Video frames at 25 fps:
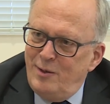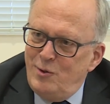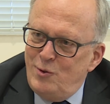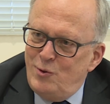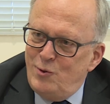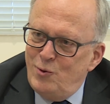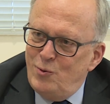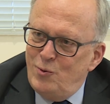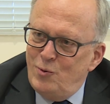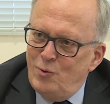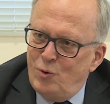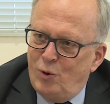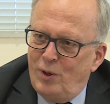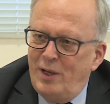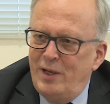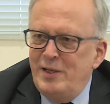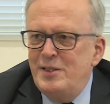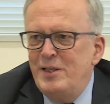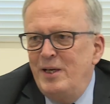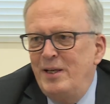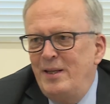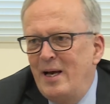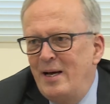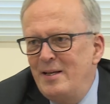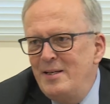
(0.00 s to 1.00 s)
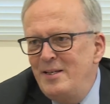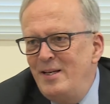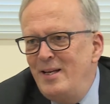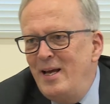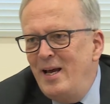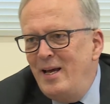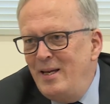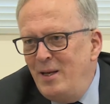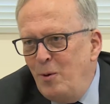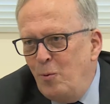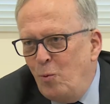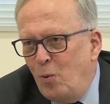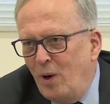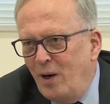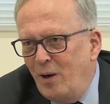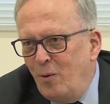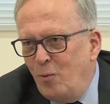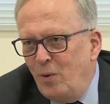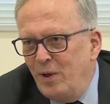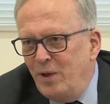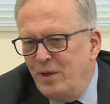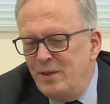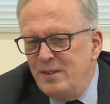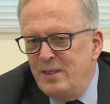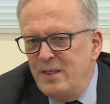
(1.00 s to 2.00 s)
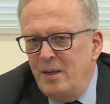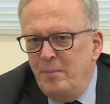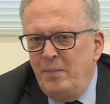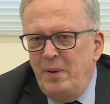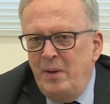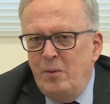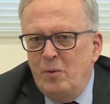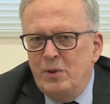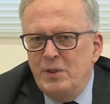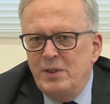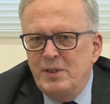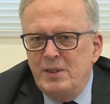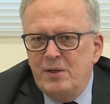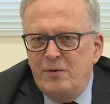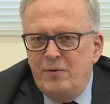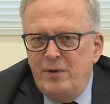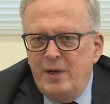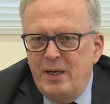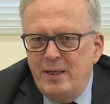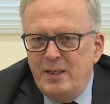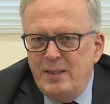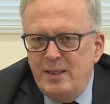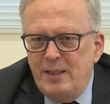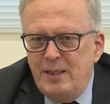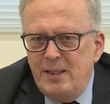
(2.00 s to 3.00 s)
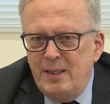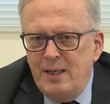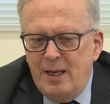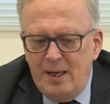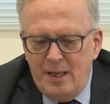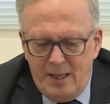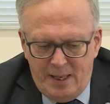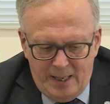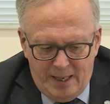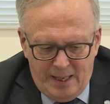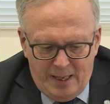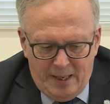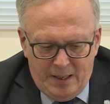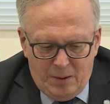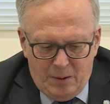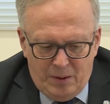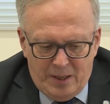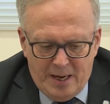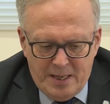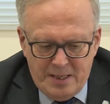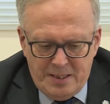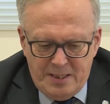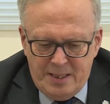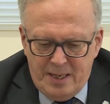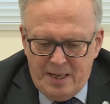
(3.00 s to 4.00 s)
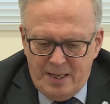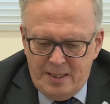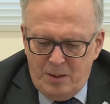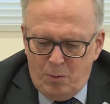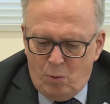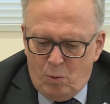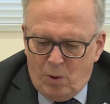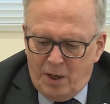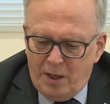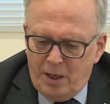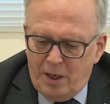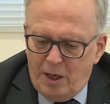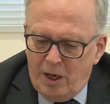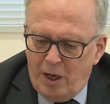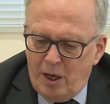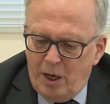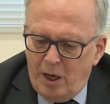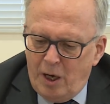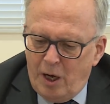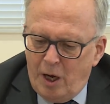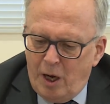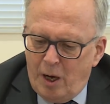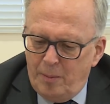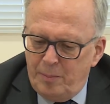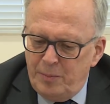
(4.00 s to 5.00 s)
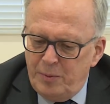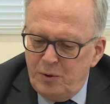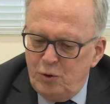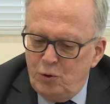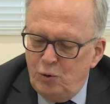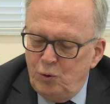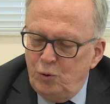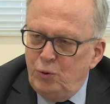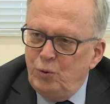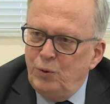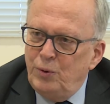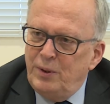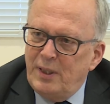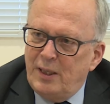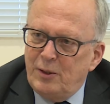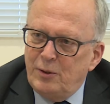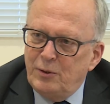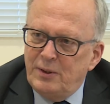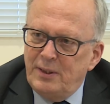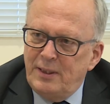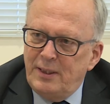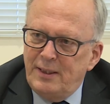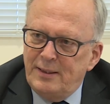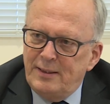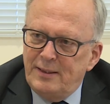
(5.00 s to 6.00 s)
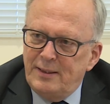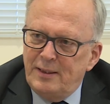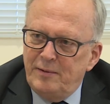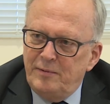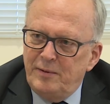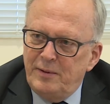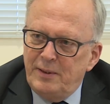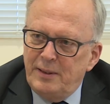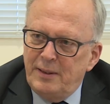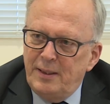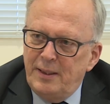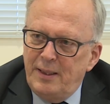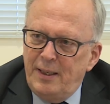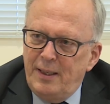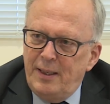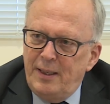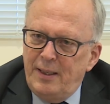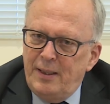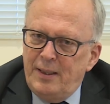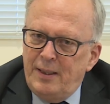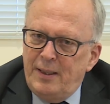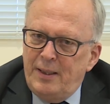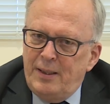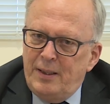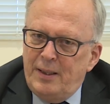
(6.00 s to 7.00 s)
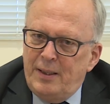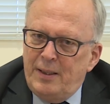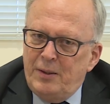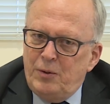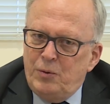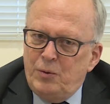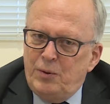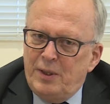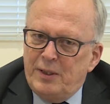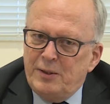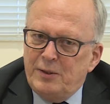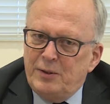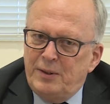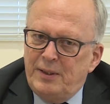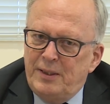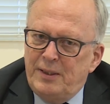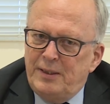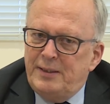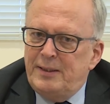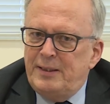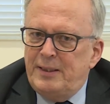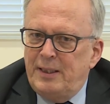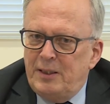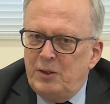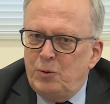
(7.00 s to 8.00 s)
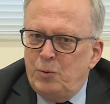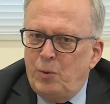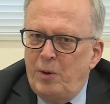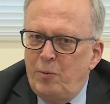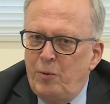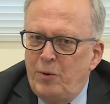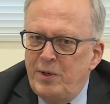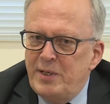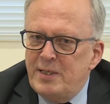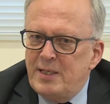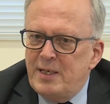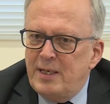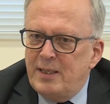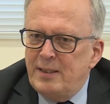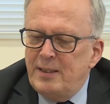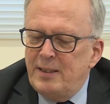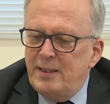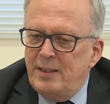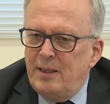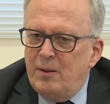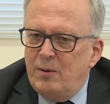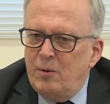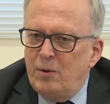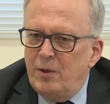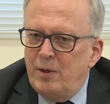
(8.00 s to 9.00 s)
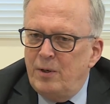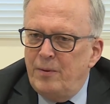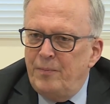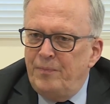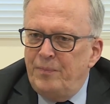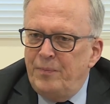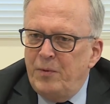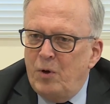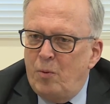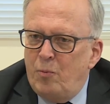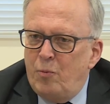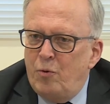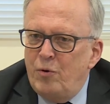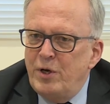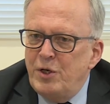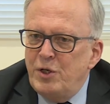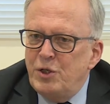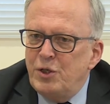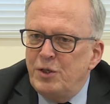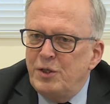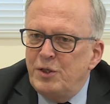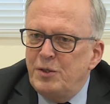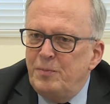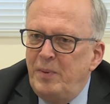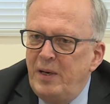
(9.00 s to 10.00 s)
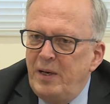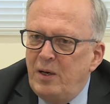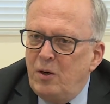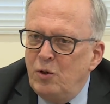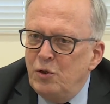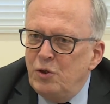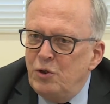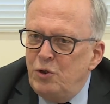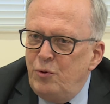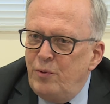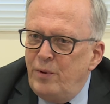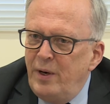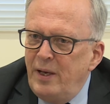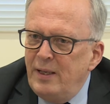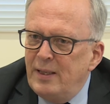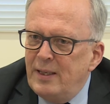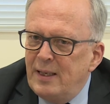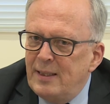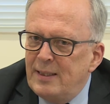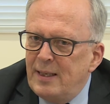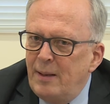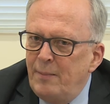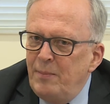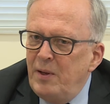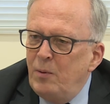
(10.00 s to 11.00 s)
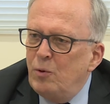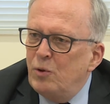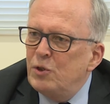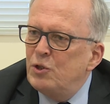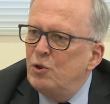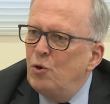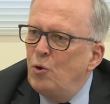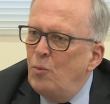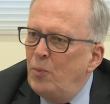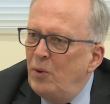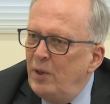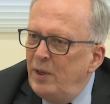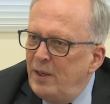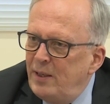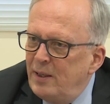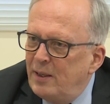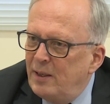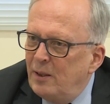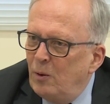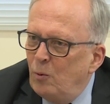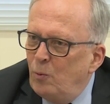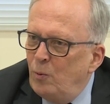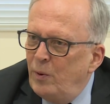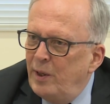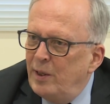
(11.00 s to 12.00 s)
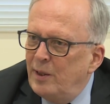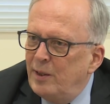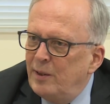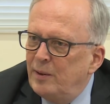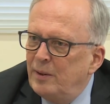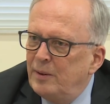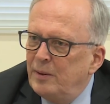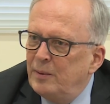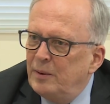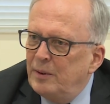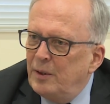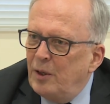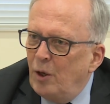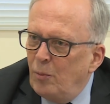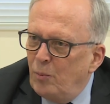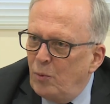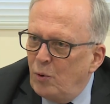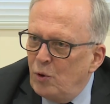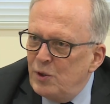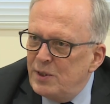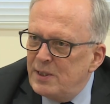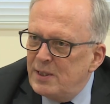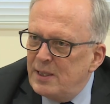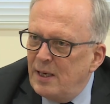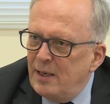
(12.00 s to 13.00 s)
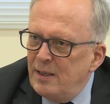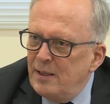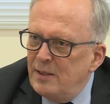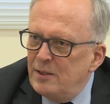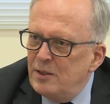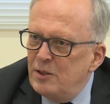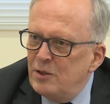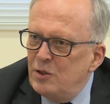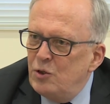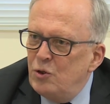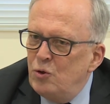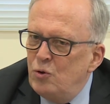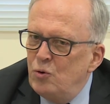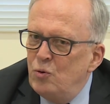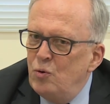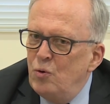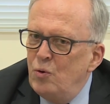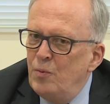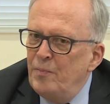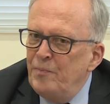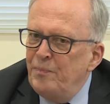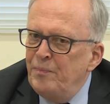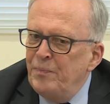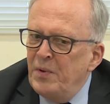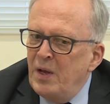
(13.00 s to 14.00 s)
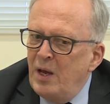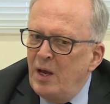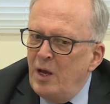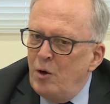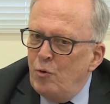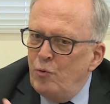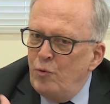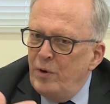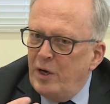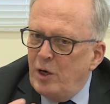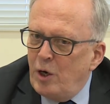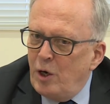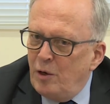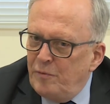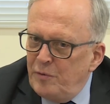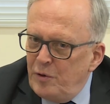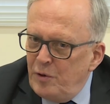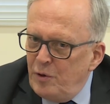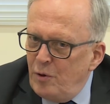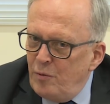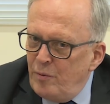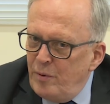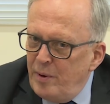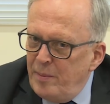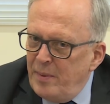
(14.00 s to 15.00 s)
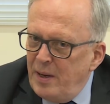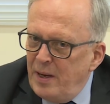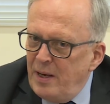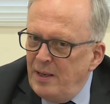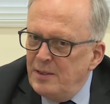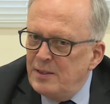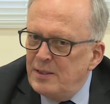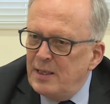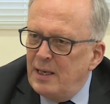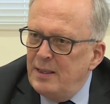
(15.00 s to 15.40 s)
to, or let's say 1981, when the CMP was created, 1981 up to 2007, 2006, when we started our operations. Because during that time, there was no political will on both sides to recover the remains,